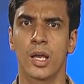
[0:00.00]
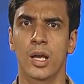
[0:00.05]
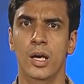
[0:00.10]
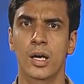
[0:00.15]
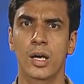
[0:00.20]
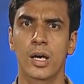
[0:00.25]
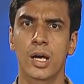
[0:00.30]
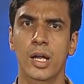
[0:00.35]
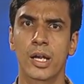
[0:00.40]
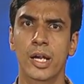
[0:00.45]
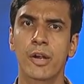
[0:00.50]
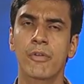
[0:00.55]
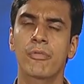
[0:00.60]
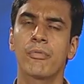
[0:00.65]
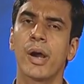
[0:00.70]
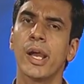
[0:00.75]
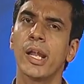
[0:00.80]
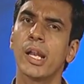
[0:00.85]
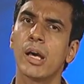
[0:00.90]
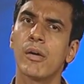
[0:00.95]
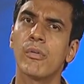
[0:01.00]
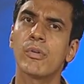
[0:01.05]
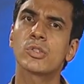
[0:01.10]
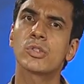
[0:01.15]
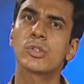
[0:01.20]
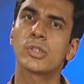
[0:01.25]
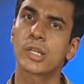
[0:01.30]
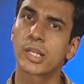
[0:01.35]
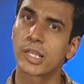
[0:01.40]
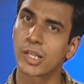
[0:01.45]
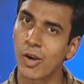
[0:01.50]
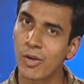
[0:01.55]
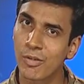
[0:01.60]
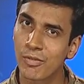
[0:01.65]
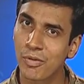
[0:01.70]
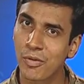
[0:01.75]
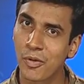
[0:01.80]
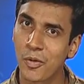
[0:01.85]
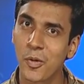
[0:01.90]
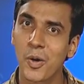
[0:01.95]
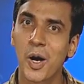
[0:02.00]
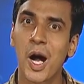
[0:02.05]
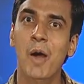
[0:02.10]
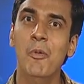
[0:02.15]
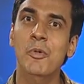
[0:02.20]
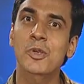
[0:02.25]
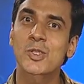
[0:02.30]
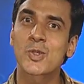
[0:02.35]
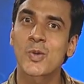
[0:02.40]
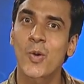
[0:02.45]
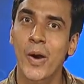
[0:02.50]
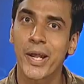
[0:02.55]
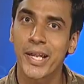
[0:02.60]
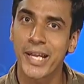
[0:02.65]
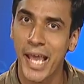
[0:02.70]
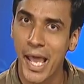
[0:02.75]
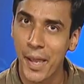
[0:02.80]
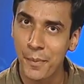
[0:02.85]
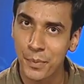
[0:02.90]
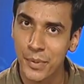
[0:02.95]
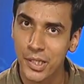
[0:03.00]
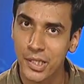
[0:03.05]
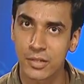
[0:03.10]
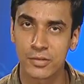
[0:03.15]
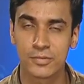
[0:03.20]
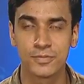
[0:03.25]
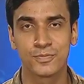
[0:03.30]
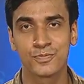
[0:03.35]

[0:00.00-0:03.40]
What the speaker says: that while I was on the ground floor I was quite happy,